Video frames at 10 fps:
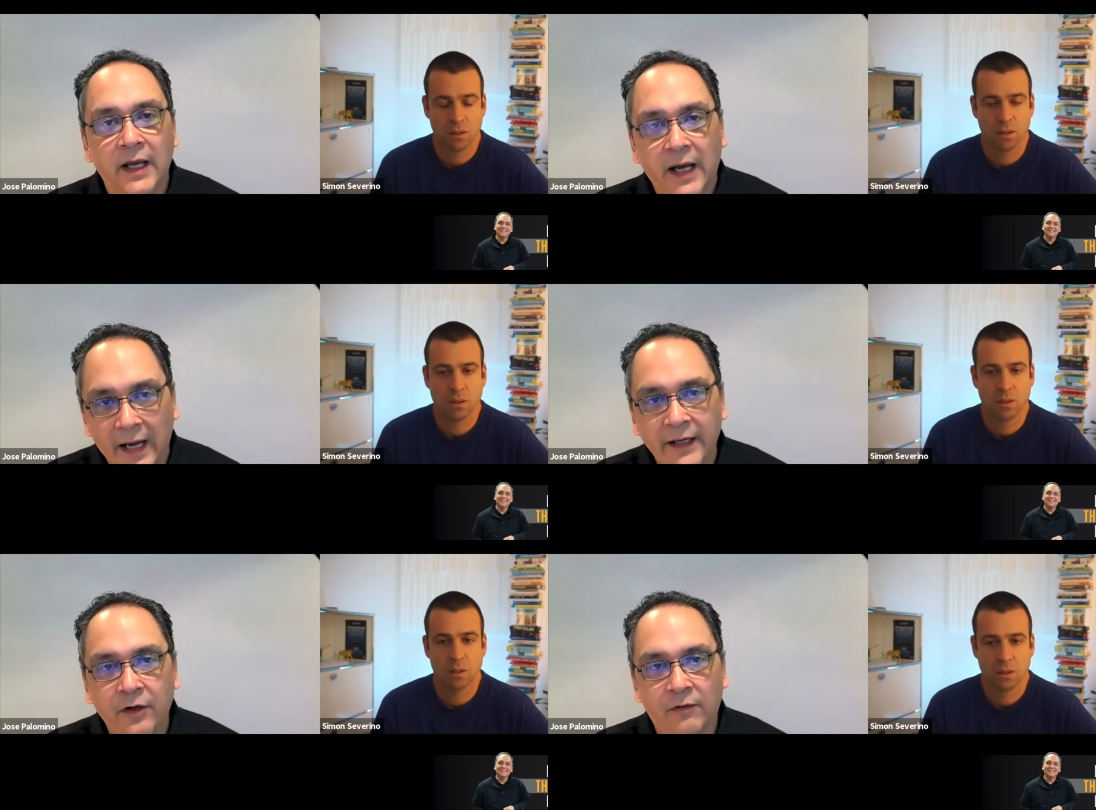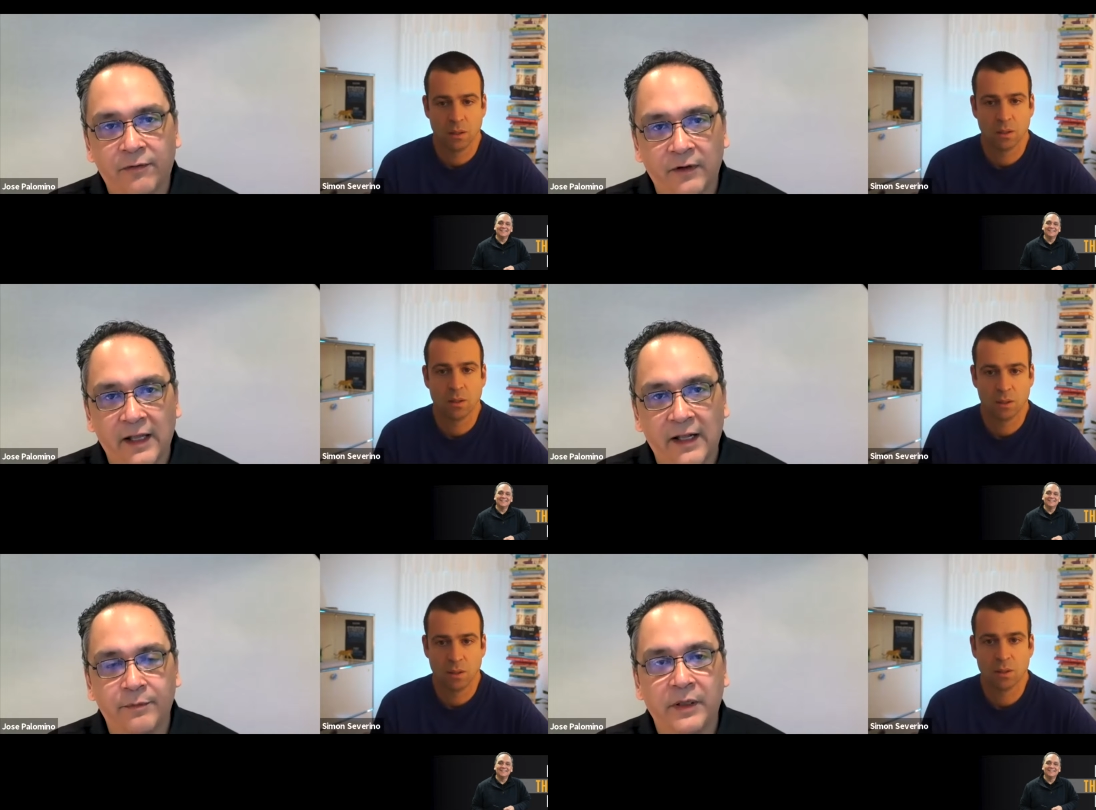Speaker 1: I know for a
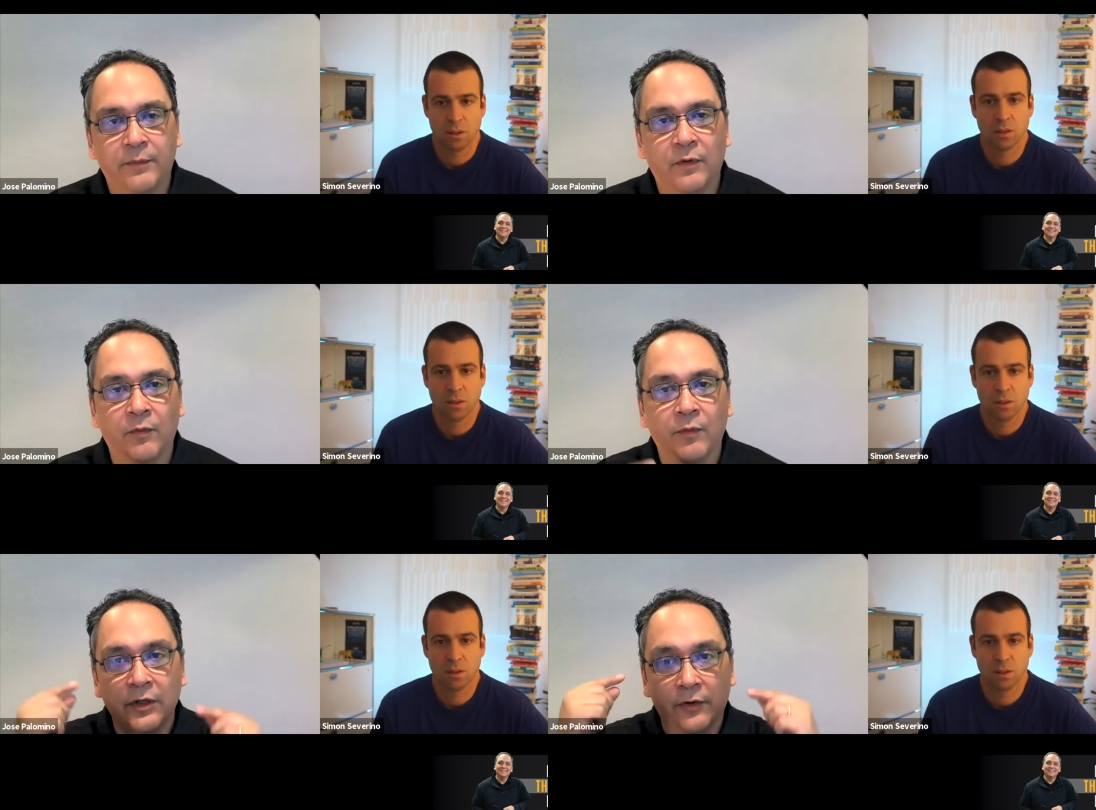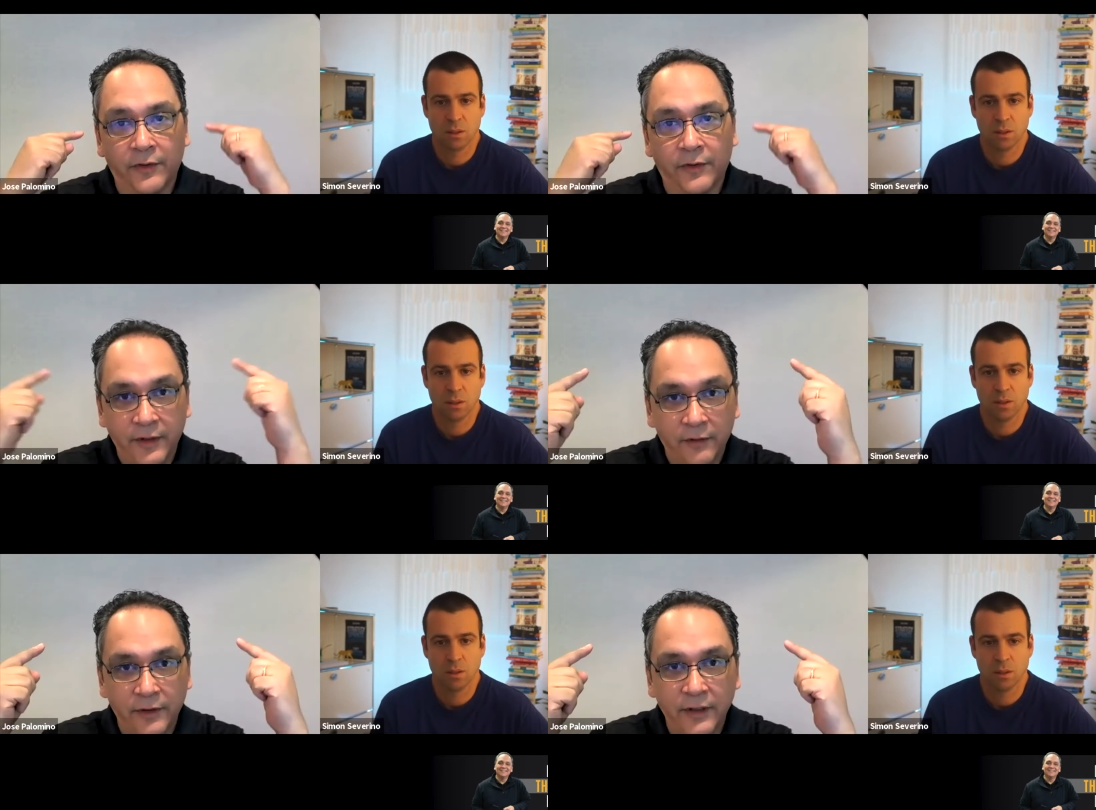lot of people, we know the
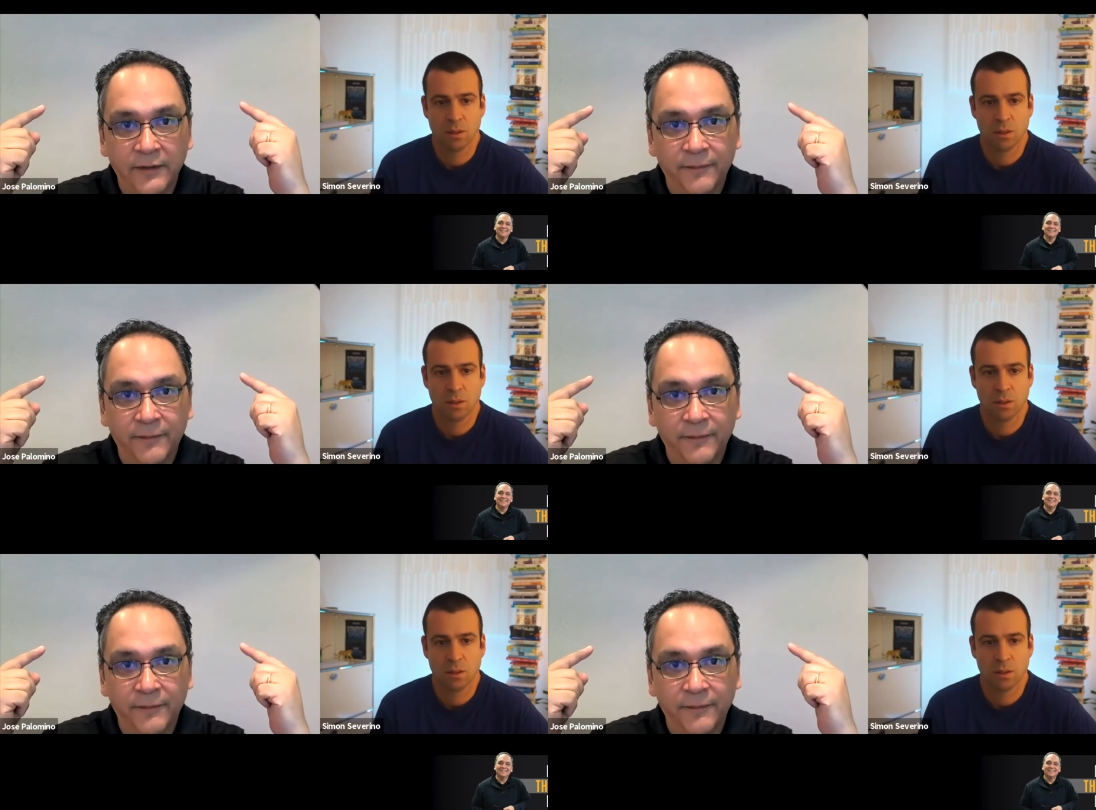theory,